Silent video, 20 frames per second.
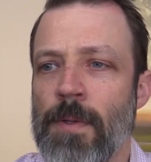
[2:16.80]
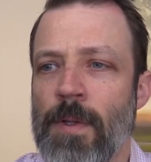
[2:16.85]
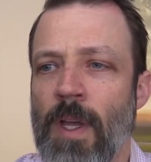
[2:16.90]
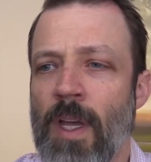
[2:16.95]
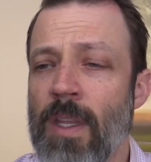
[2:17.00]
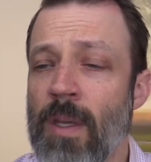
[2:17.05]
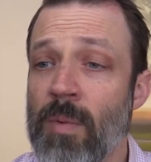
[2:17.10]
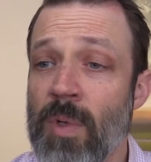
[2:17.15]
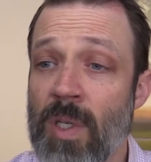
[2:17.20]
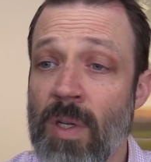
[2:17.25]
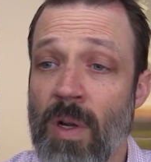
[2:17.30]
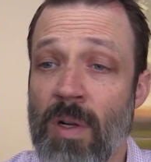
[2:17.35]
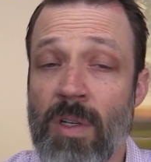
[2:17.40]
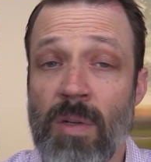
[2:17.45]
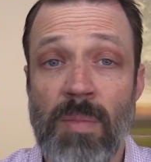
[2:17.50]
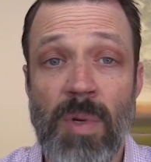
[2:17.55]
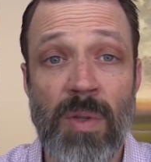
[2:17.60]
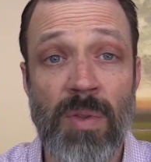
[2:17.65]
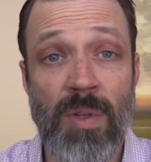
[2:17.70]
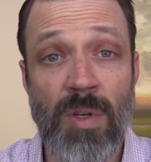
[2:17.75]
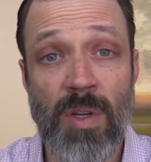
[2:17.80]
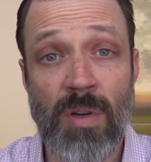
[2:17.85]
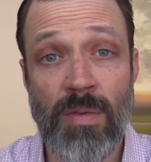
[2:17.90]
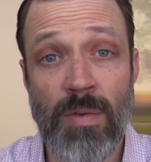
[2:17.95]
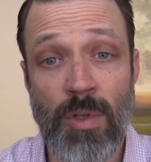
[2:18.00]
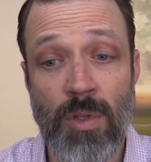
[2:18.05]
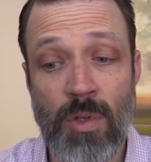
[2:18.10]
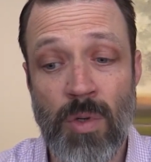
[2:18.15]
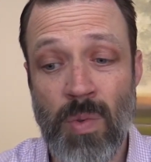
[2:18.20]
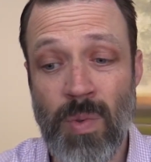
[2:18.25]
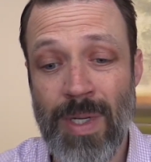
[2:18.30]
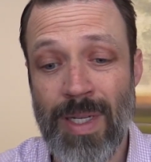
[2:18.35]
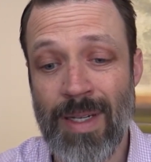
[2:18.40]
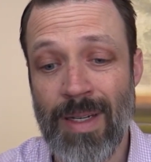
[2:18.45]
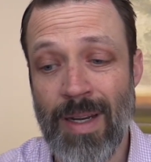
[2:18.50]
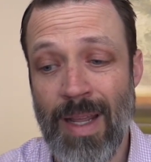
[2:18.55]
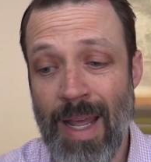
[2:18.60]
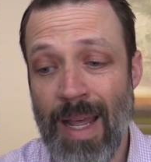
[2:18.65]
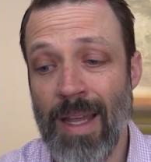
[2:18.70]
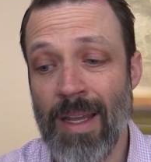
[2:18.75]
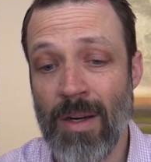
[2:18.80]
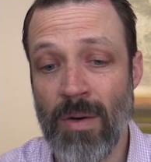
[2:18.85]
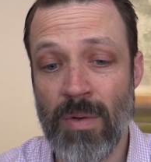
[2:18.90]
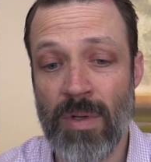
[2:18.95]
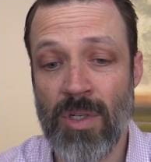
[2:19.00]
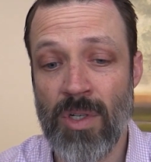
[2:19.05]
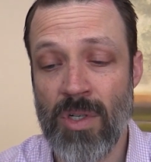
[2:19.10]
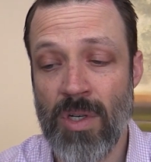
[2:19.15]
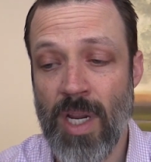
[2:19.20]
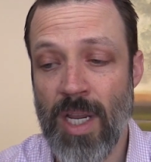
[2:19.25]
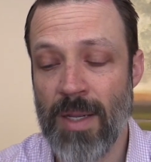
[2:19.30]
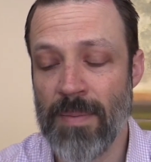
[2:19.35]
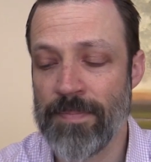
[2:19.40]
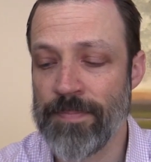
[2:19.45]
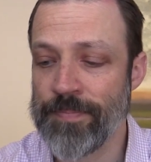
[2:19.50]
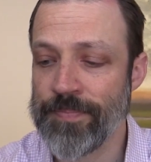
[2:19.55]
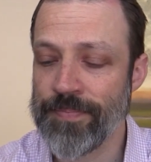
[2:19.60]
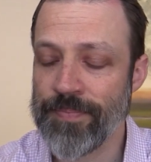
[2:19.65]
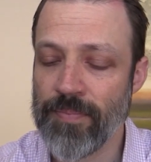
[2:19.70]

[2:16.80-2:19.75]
and then we talked about the difference between anger and shame,